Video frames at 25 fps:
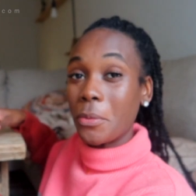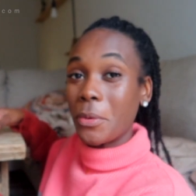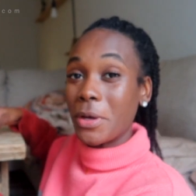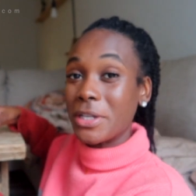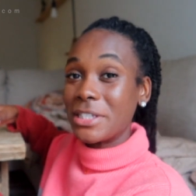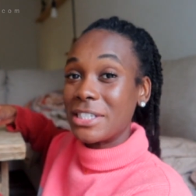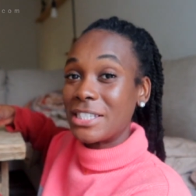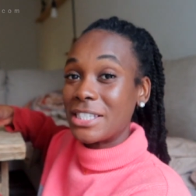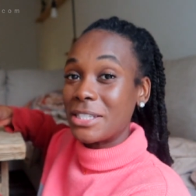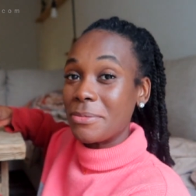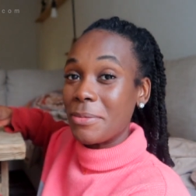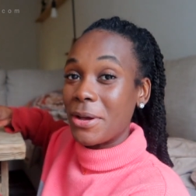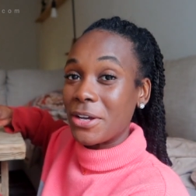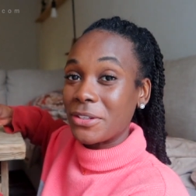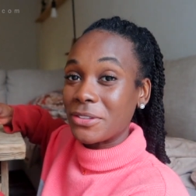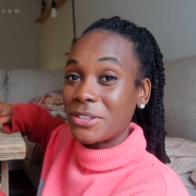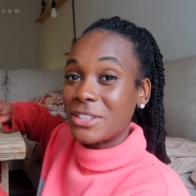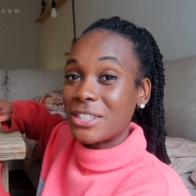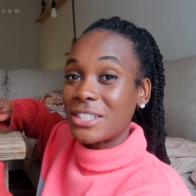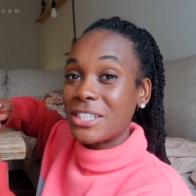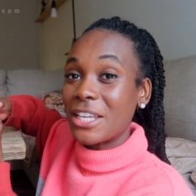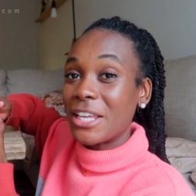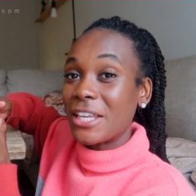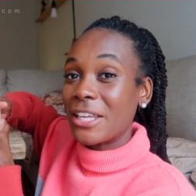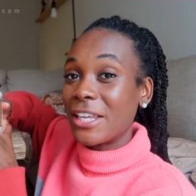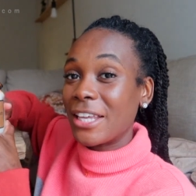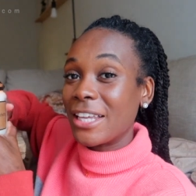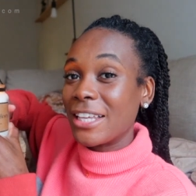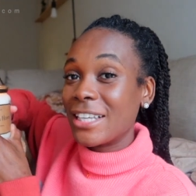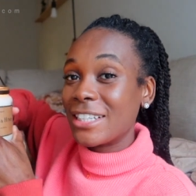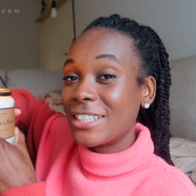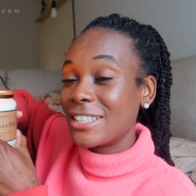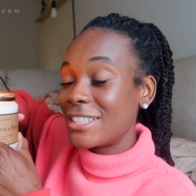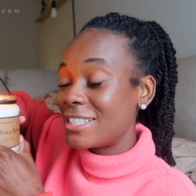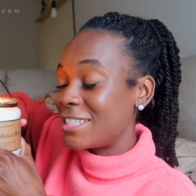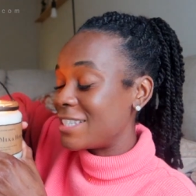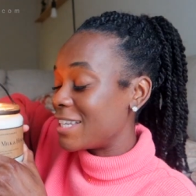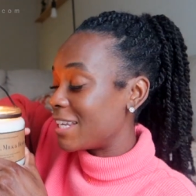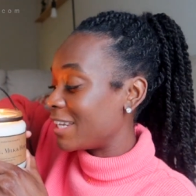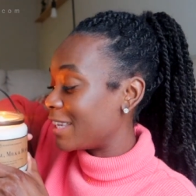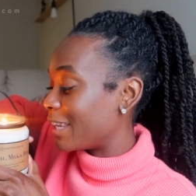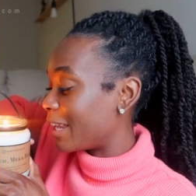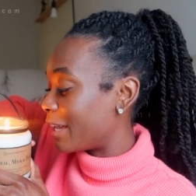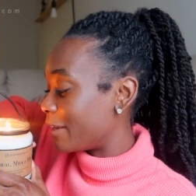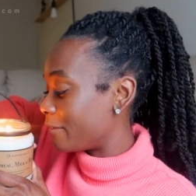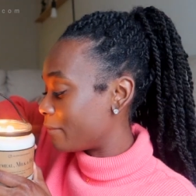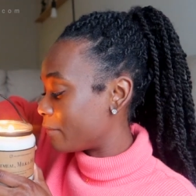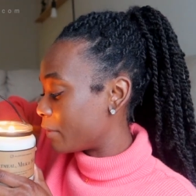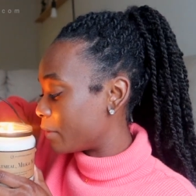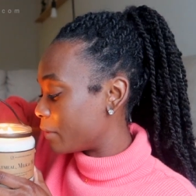one smells
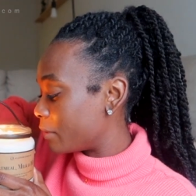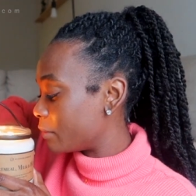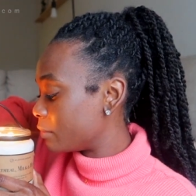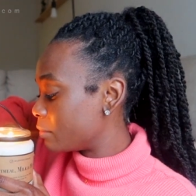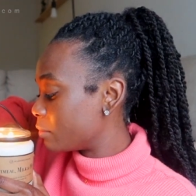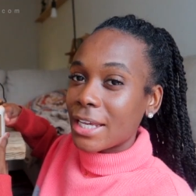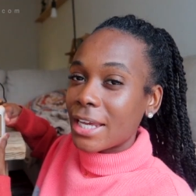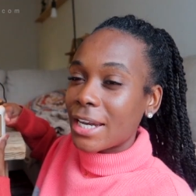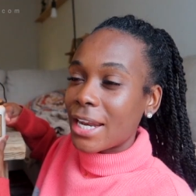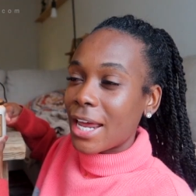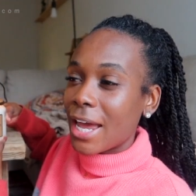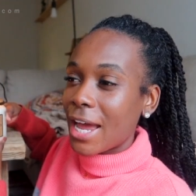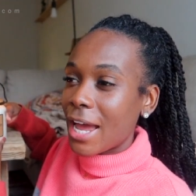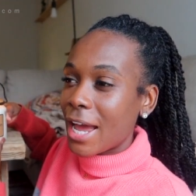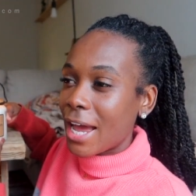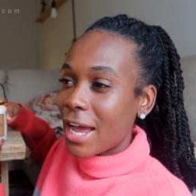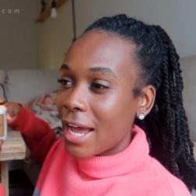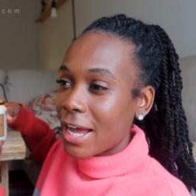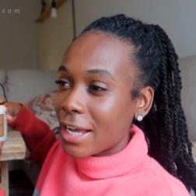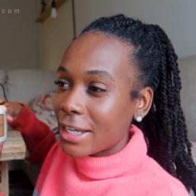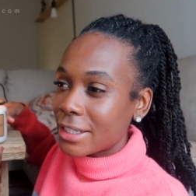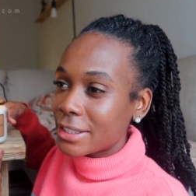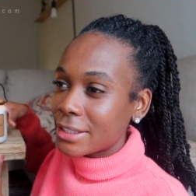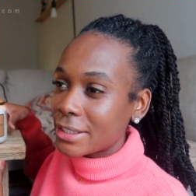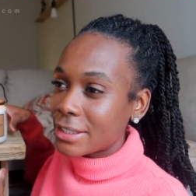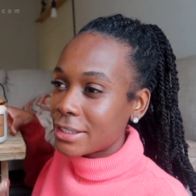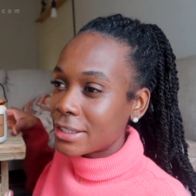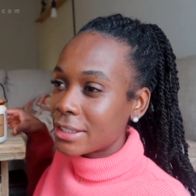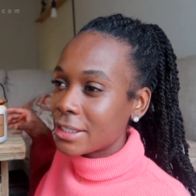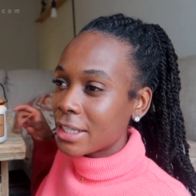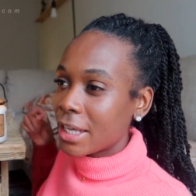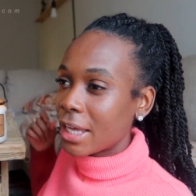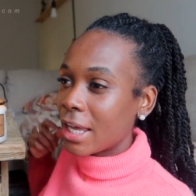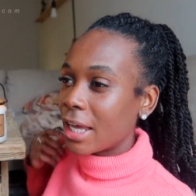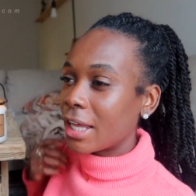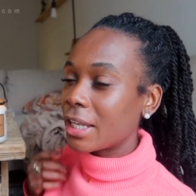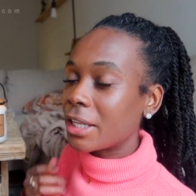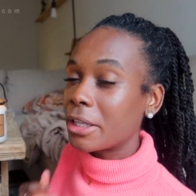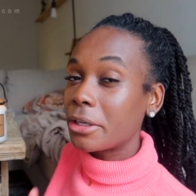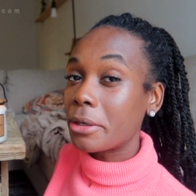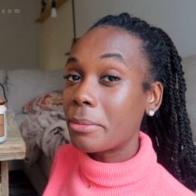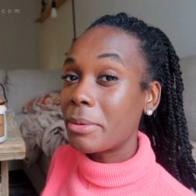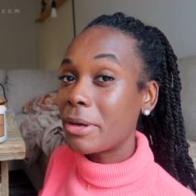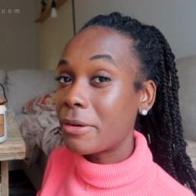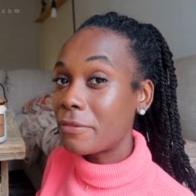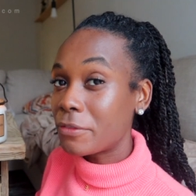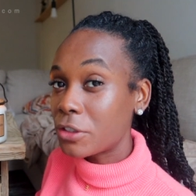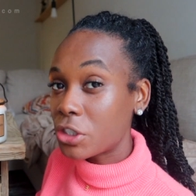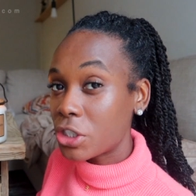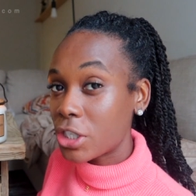delightful. It has a little
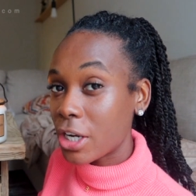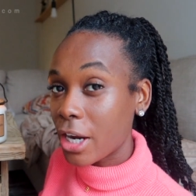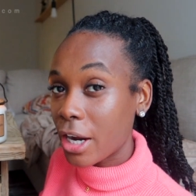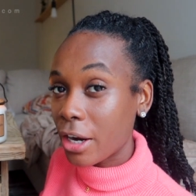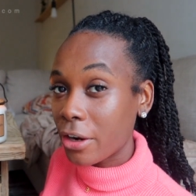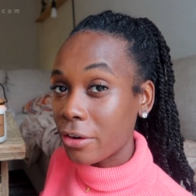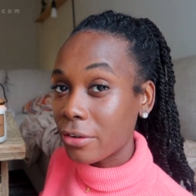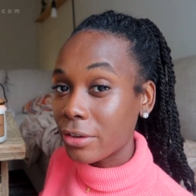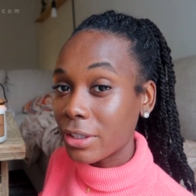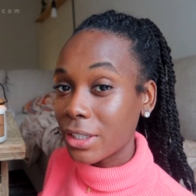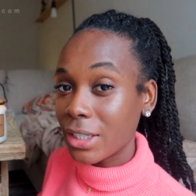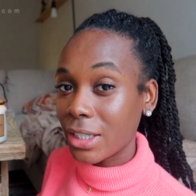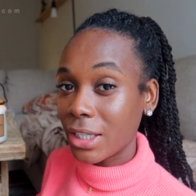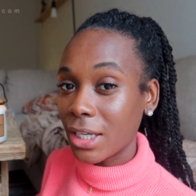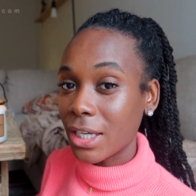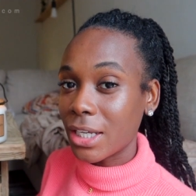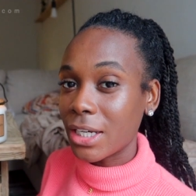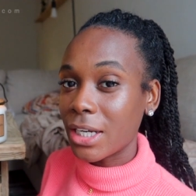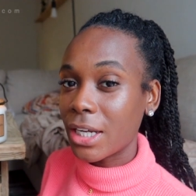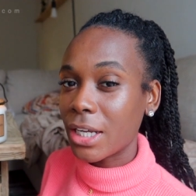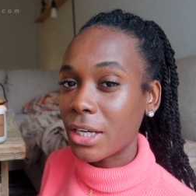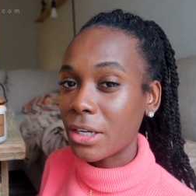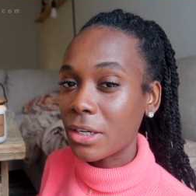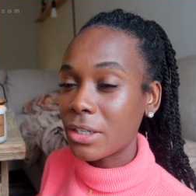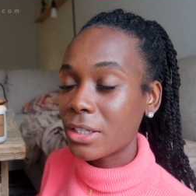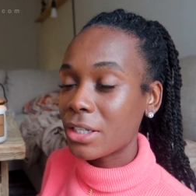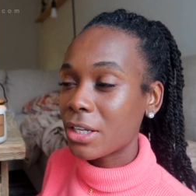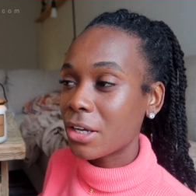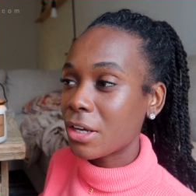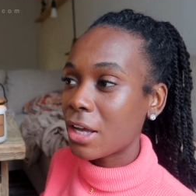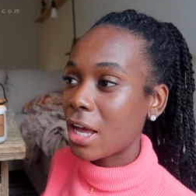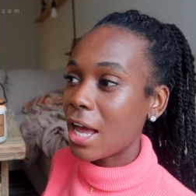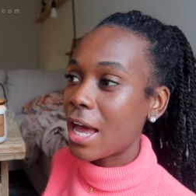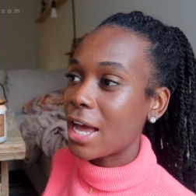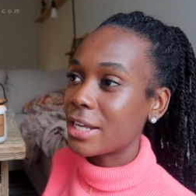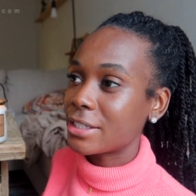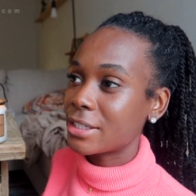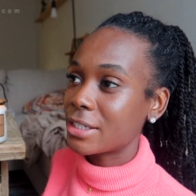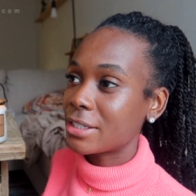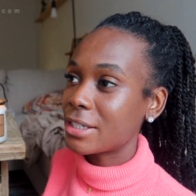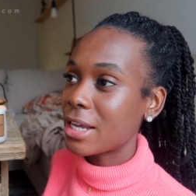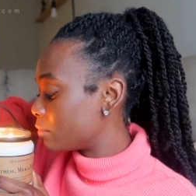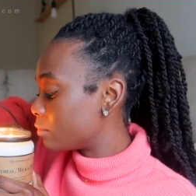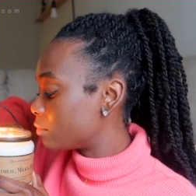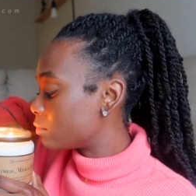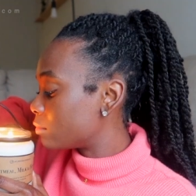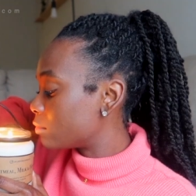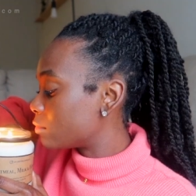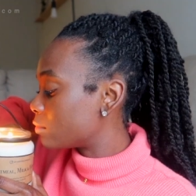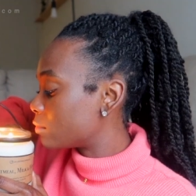bit of cherry in it as a
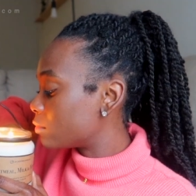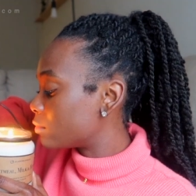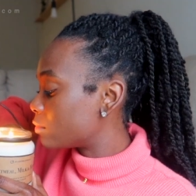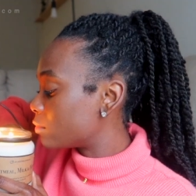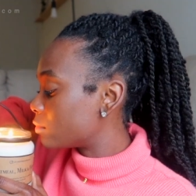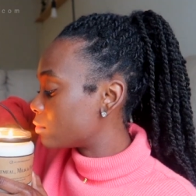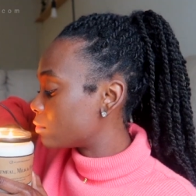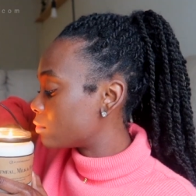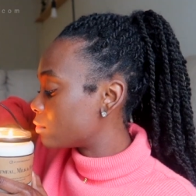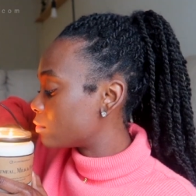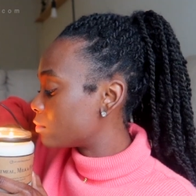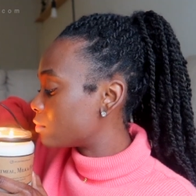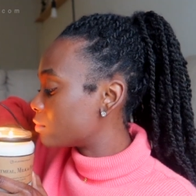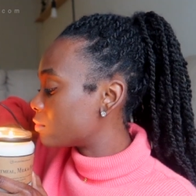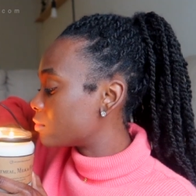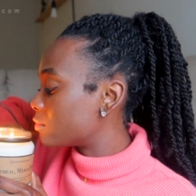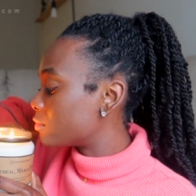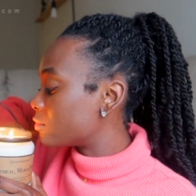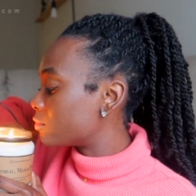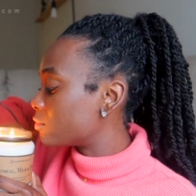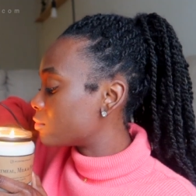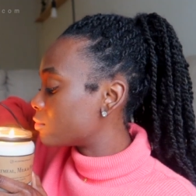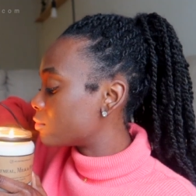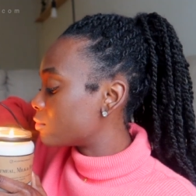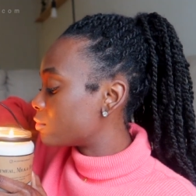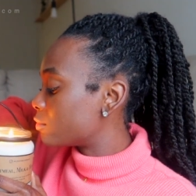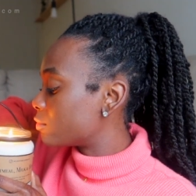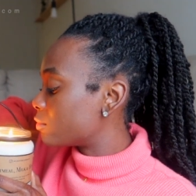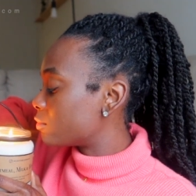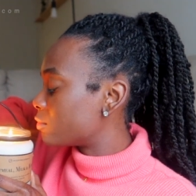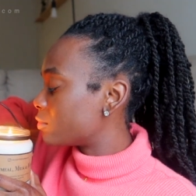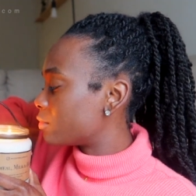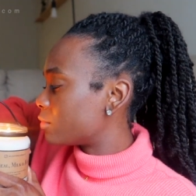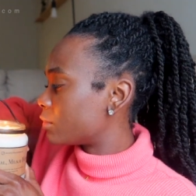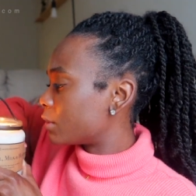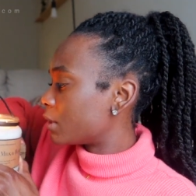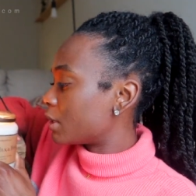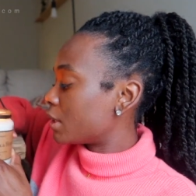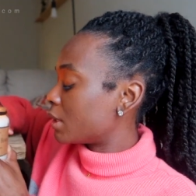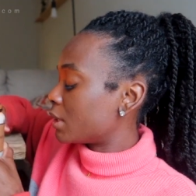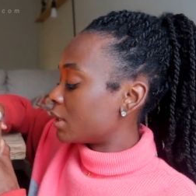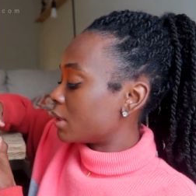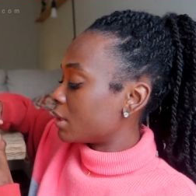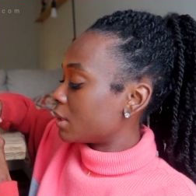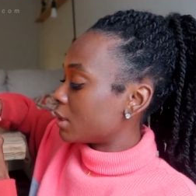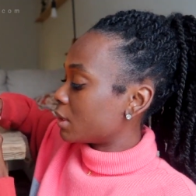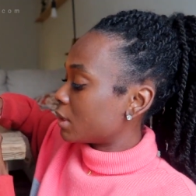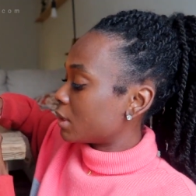top note, which gives it